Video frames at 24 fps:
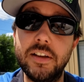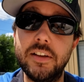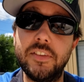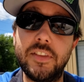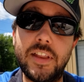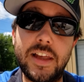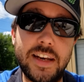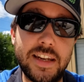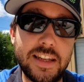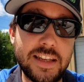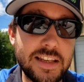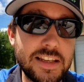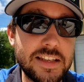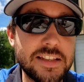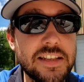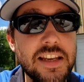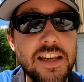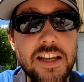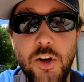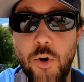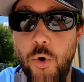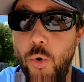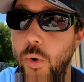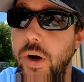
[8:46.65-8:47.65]
That is a
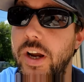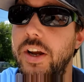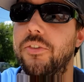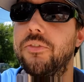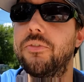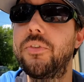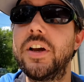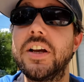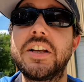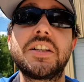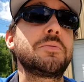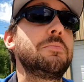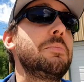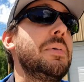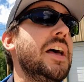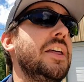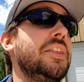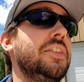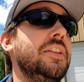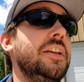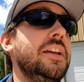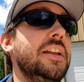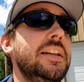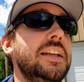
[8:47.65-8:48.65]
quick fix
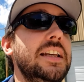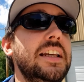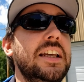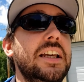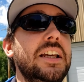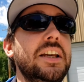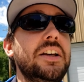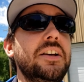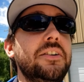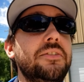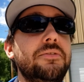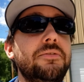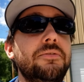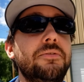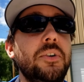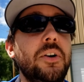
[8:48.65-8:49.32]
method if